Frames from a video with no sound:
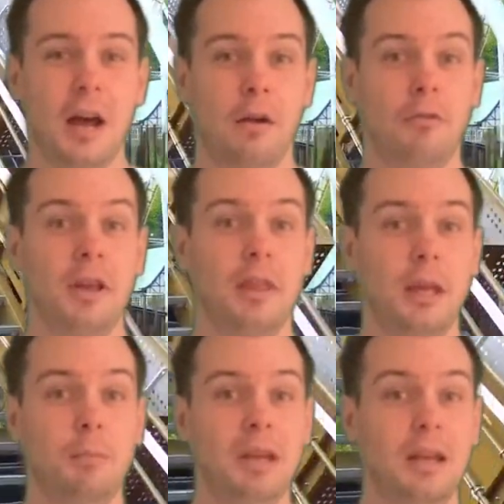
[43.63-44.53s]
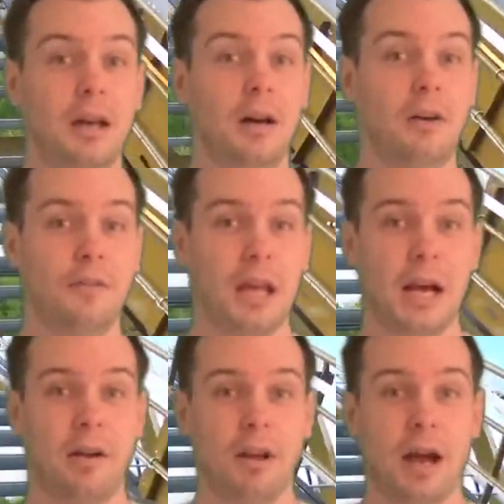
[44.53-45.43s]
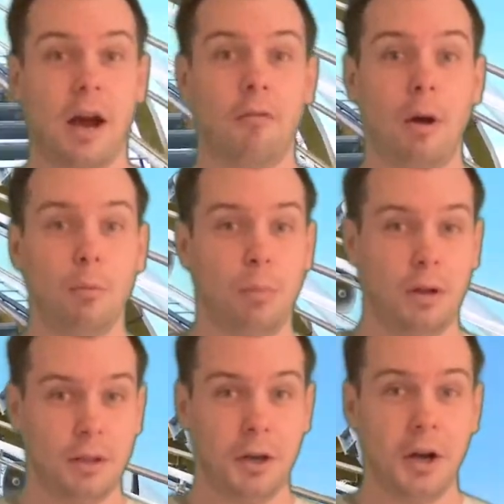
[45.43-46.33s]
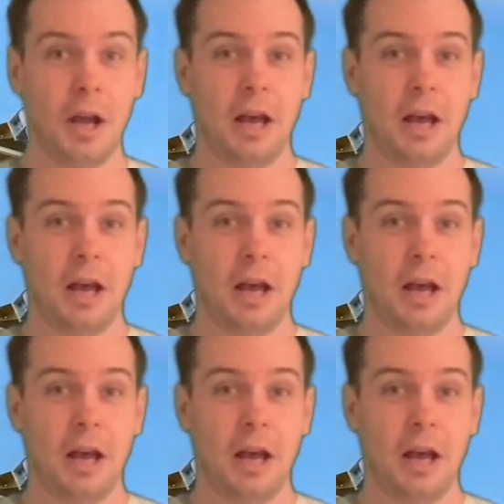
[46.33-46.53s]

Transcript: retheming of the area around Boulder,